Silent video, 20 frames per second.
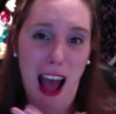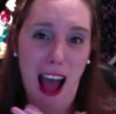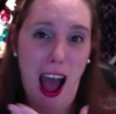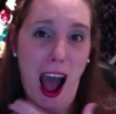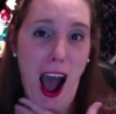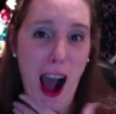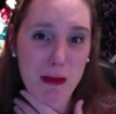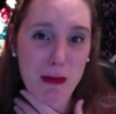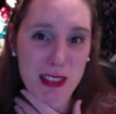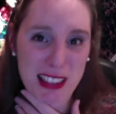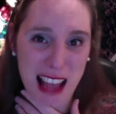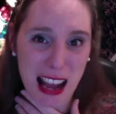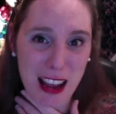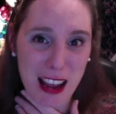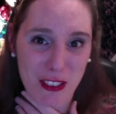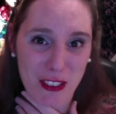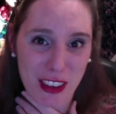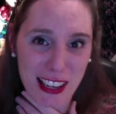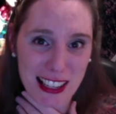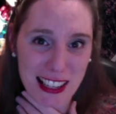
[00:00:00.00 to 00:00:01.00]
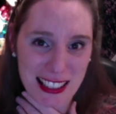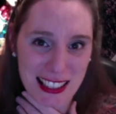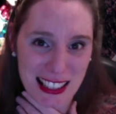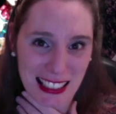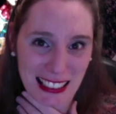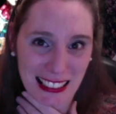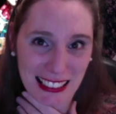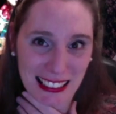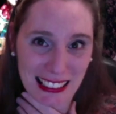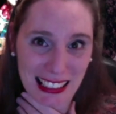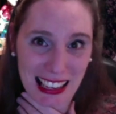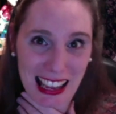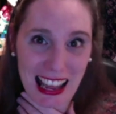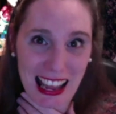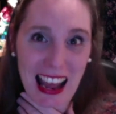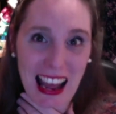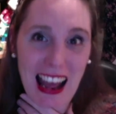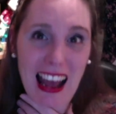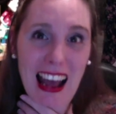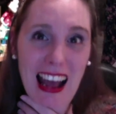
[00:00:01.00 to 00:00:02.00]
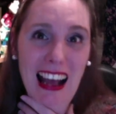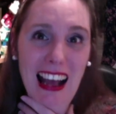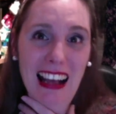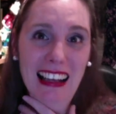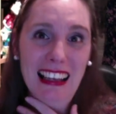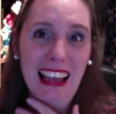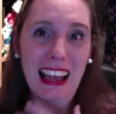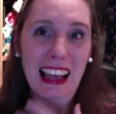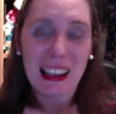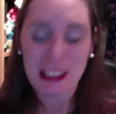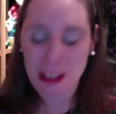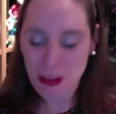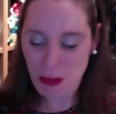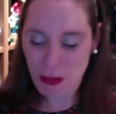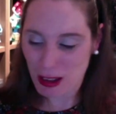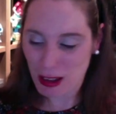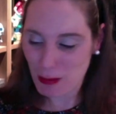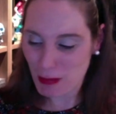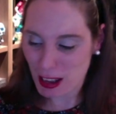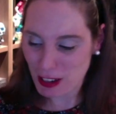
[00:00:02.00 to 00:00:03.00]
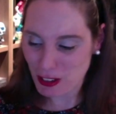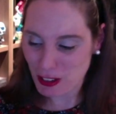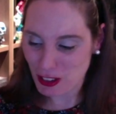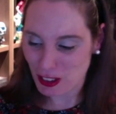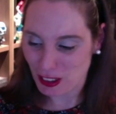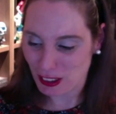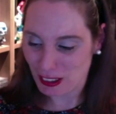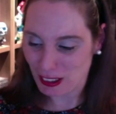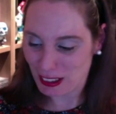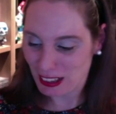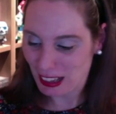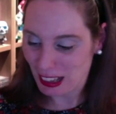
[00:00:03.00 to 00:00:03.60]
I'm salivating. Can you imagine?